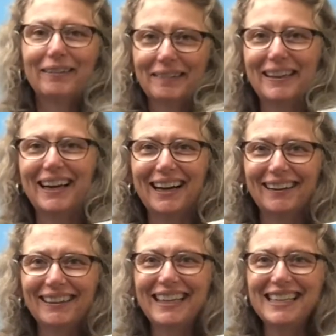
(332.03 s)
Yeah,
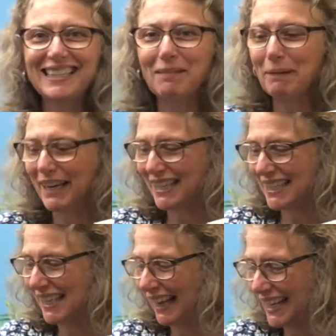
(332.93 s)
he said because
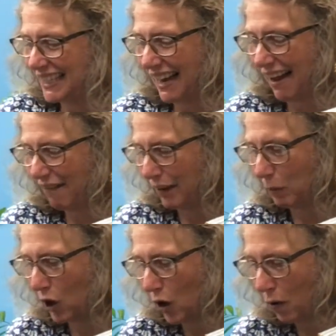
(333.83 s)
he likes to have
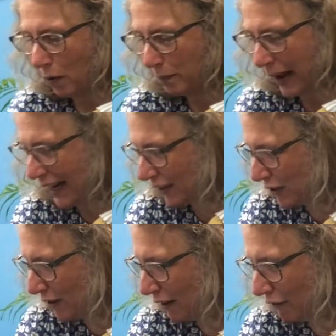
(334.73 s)
them go home back
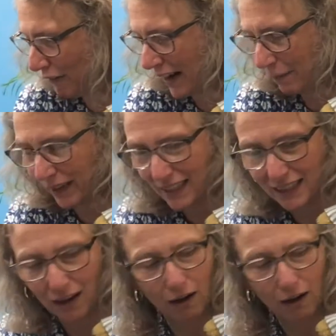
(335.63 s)
to their families.